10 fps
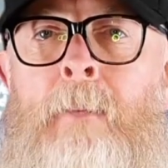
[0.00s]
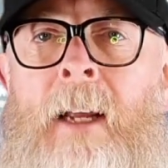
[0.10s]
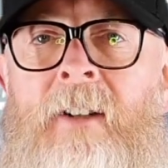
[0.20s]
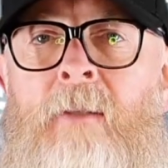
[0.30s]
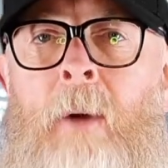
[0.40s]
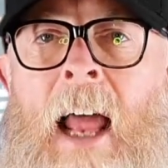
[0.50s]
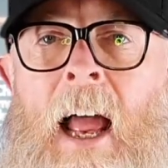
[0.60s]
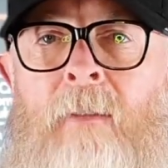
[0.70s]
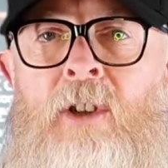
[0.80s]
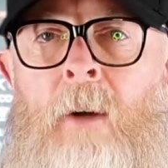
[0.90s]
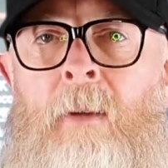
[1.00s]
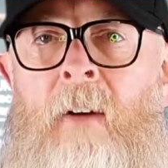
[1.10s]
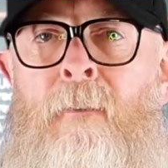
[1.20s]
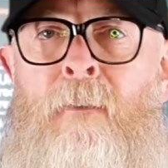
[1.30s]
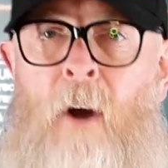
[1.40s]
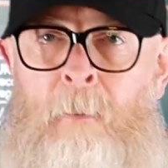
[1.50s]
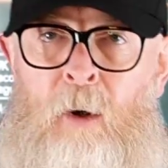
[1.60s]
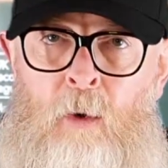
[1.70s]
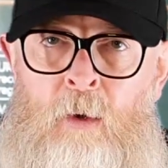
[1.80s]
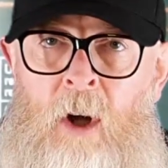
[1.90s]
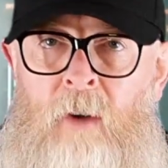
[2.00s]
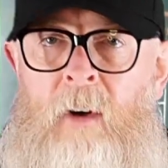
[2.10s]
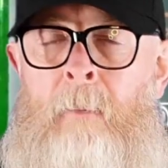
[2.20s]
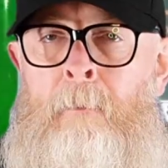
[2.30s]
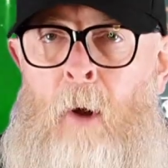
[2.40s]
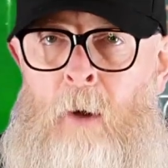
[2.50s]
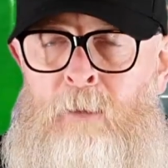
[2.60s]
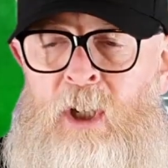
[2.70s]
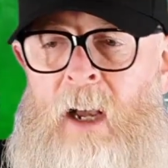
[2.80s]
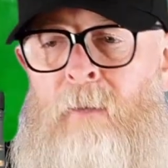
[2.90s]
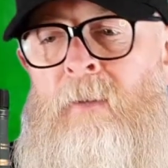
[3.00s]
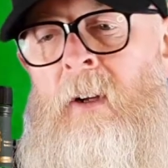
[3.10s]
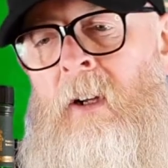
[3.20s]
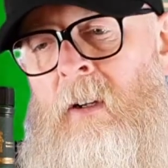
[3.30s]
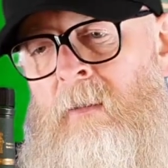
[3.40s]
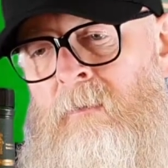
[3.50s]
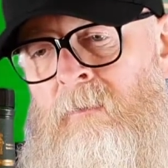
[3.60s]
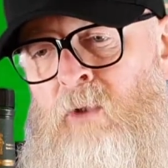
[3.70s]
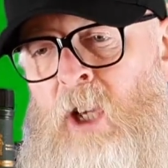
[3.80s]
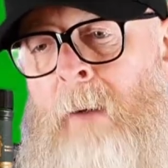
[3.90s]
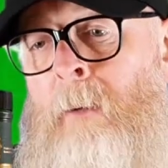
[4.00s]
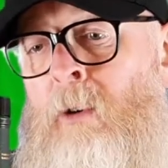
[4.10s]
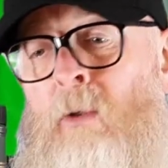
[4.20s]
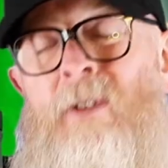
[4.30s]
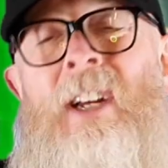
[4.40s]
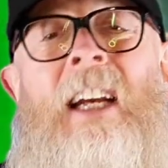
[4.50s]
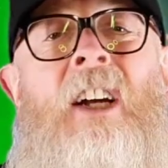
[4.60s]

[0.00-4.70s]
places will have something from their own country, bottom shelf, cheap. I'm not going to say